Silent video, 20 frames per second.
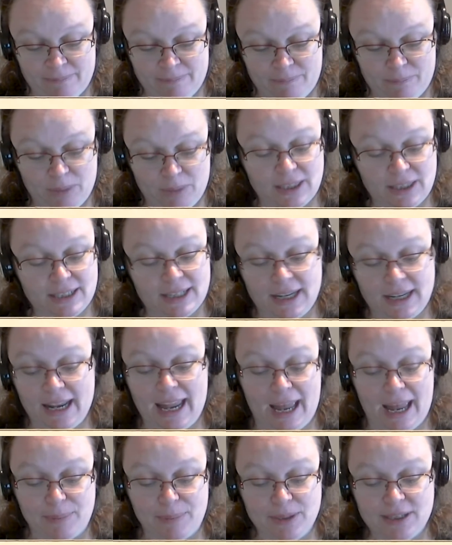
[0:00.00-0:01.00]
But the tinner
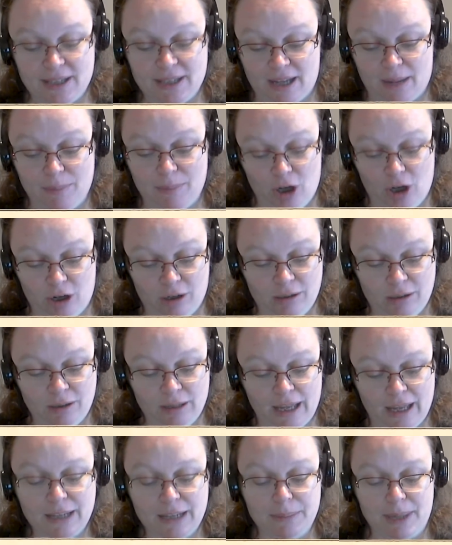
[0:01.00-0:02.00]
happened to come along,
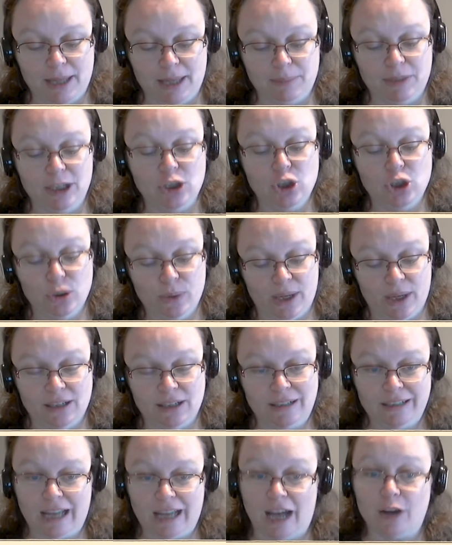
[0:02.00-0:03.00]
and he made me a new head
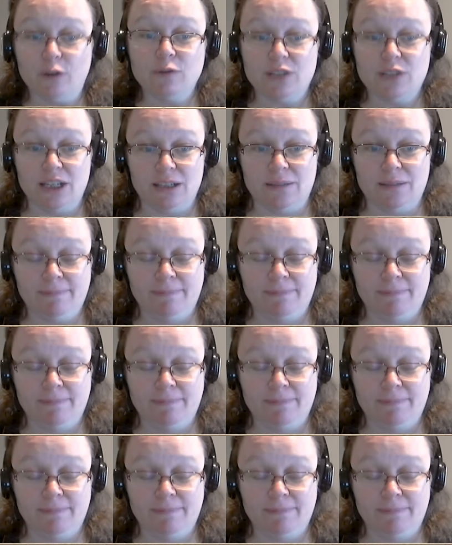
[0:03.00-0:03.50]
out of tin.